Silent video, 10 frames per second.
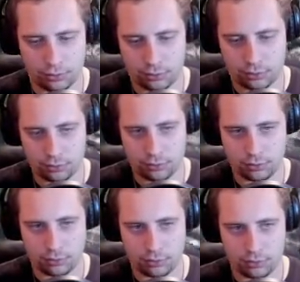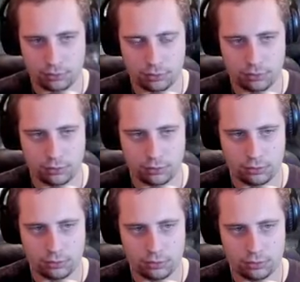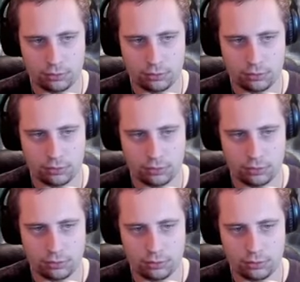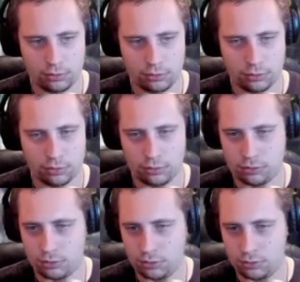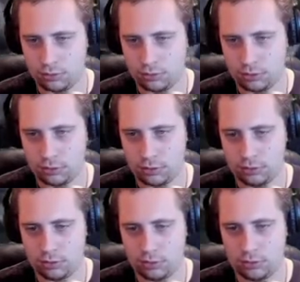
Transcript: This person isn't speaking.